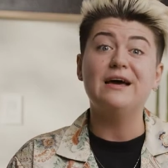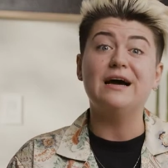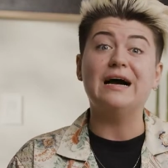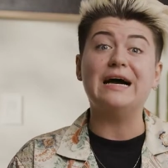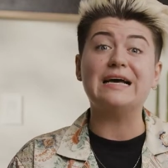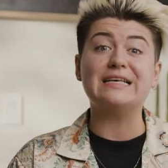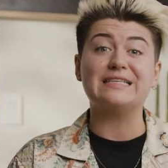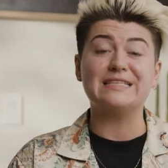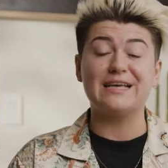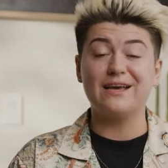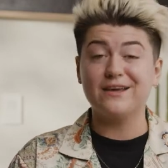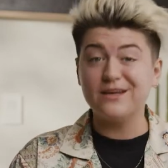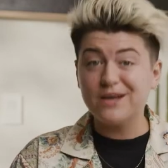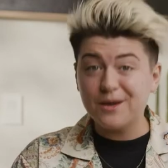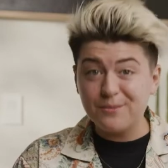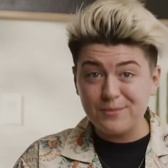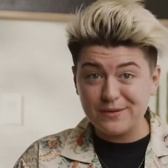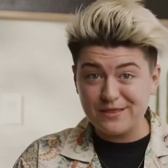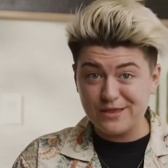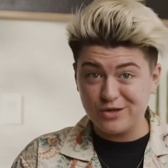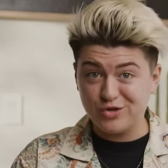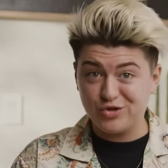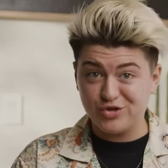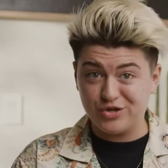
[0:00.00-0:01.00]
I signed up
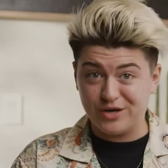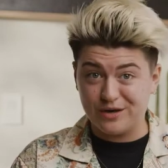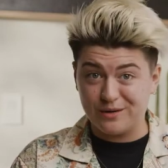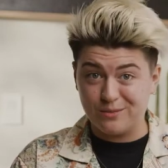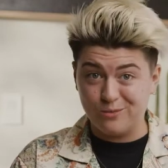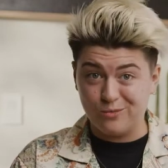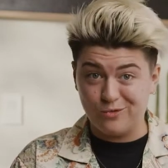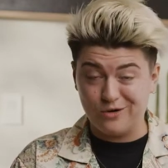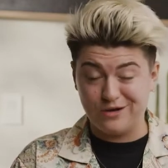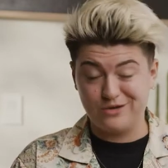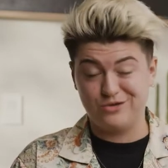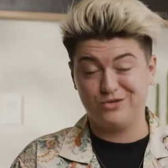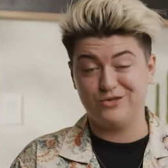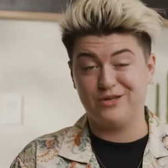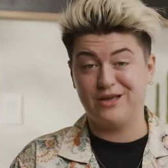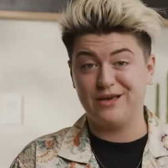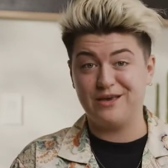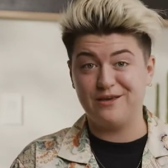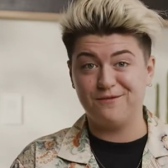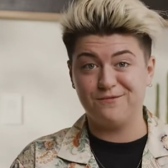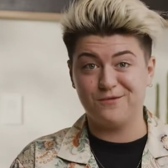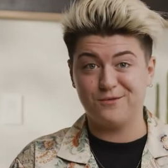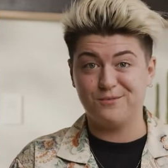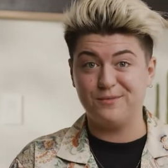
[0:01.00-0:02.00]
at the gym, which
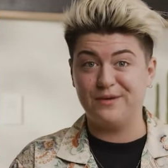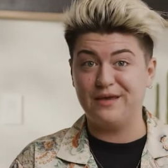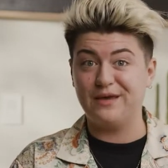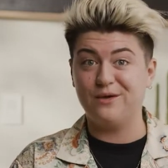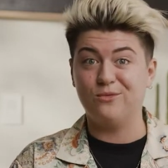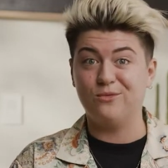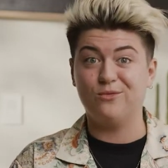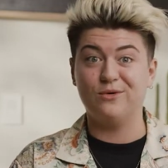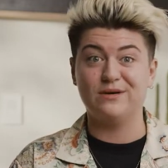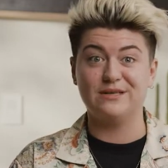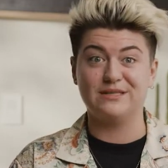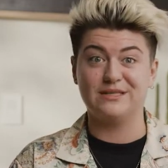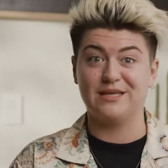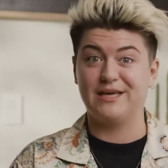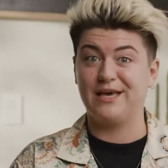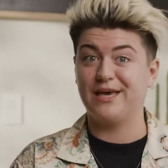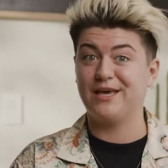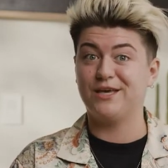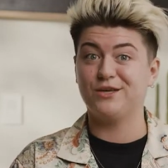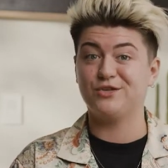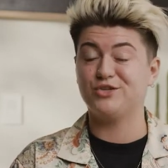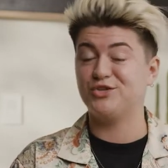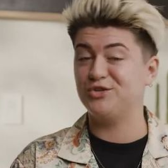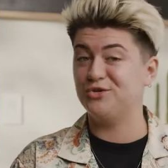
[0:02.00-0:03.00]
lucky for me was
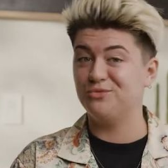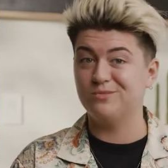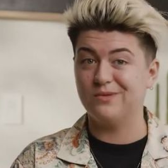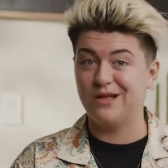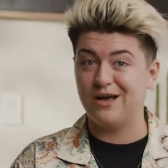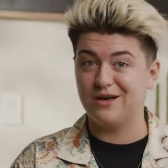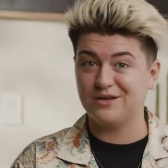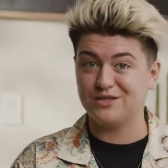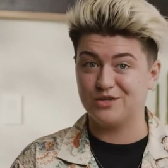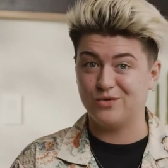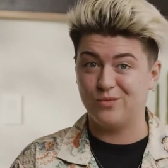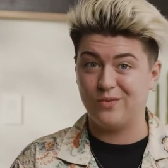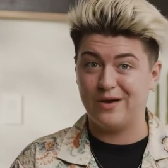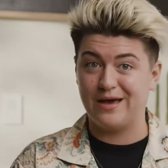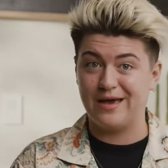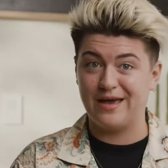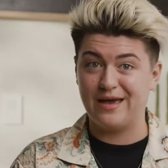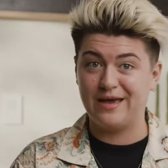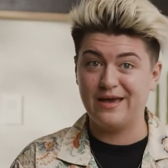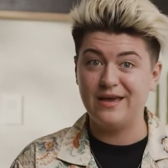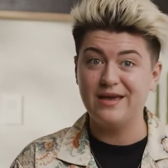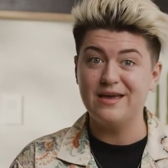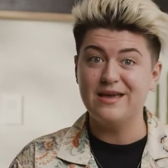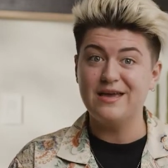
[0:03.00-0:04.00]
like two blocks
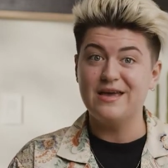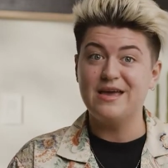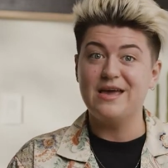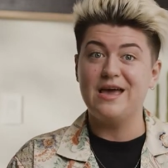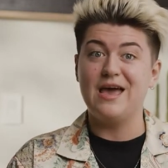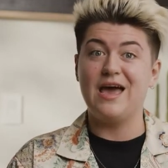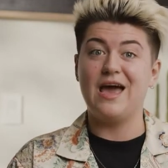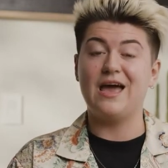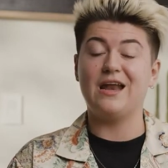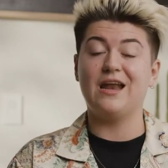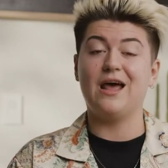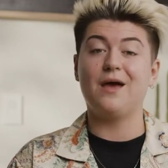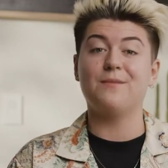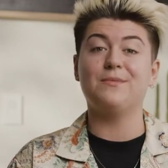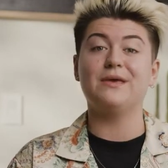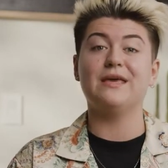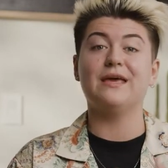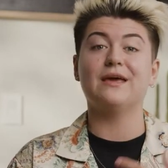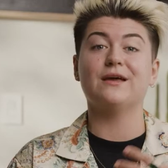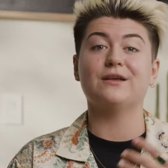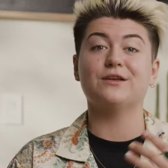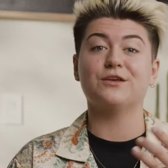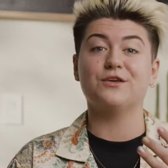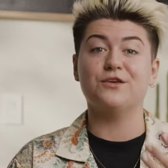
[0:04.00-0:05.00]
away, and I
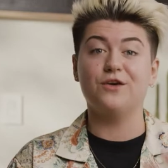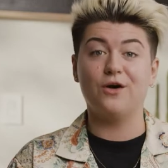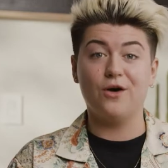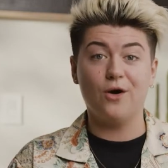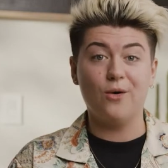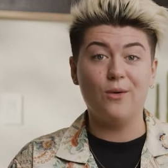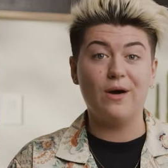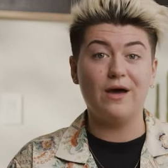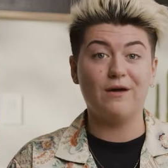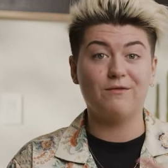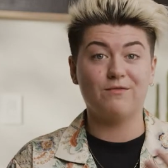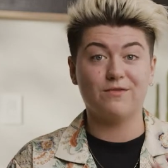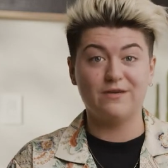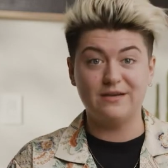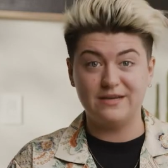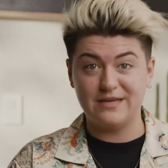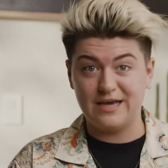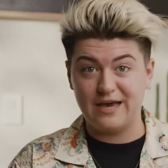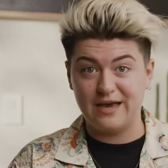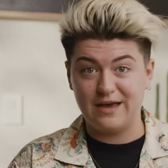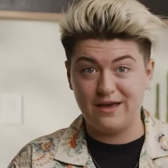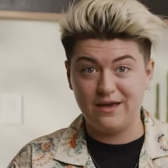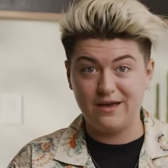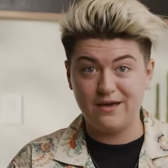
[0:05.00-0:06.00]
began to go every
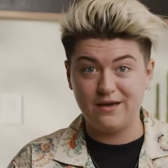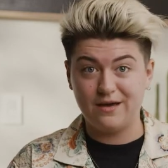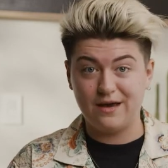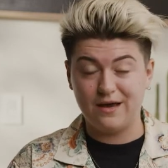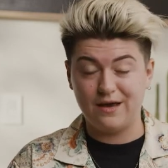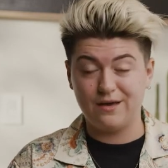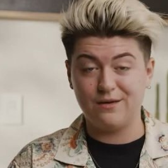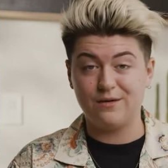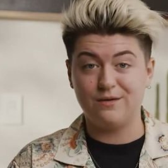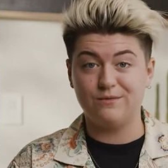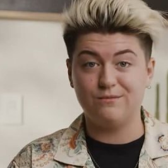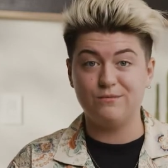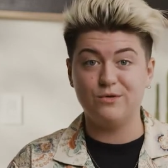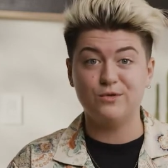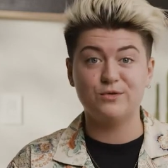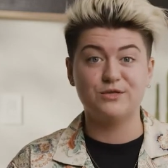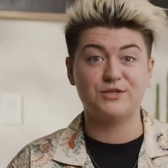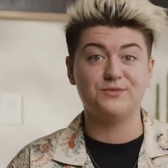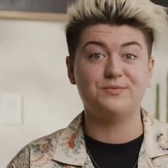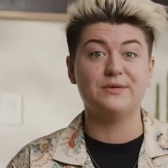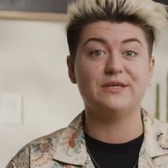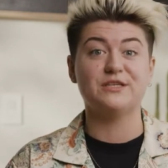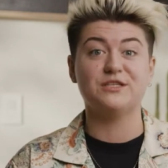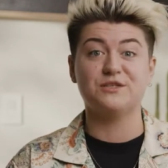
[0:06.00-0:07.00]
day. I used
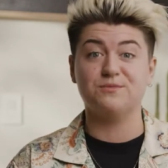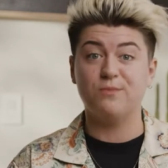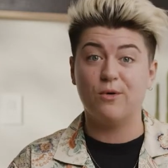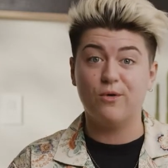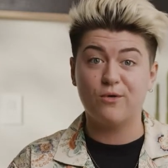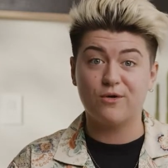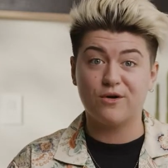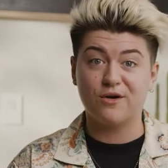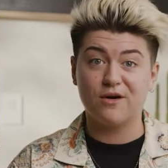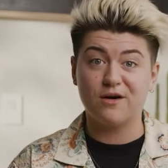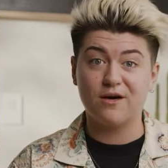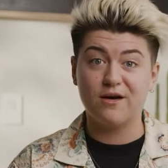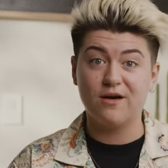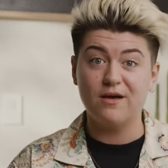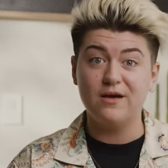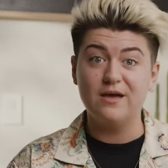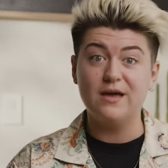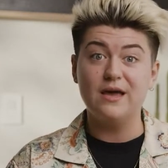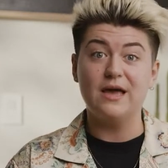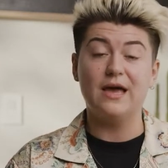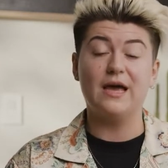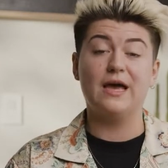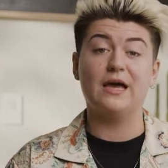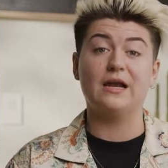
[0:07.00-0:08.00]
to be a smoker
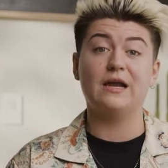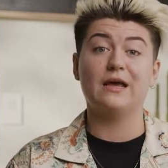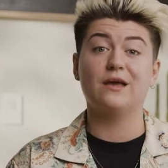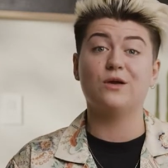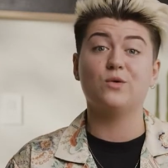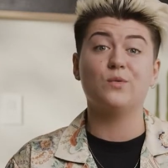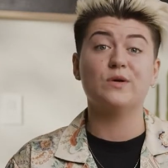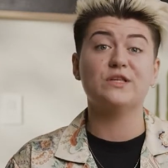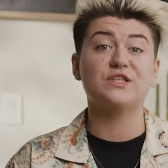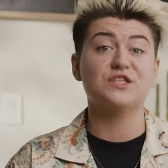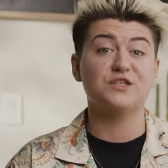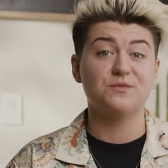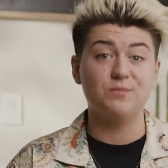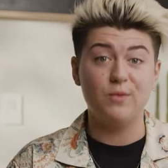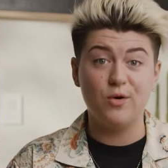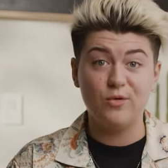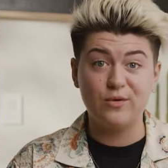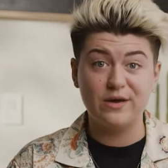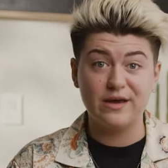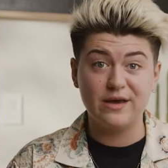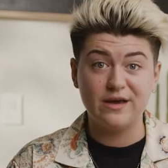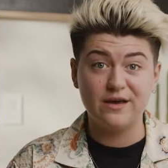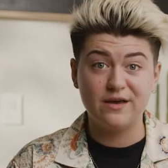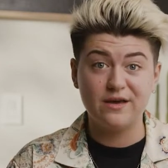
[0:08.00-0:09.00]
and I quit
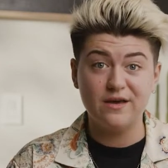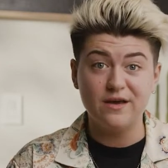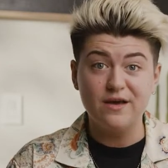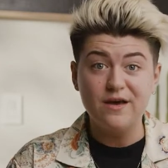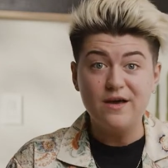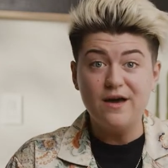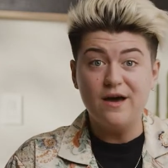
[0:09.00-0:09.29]
smoking.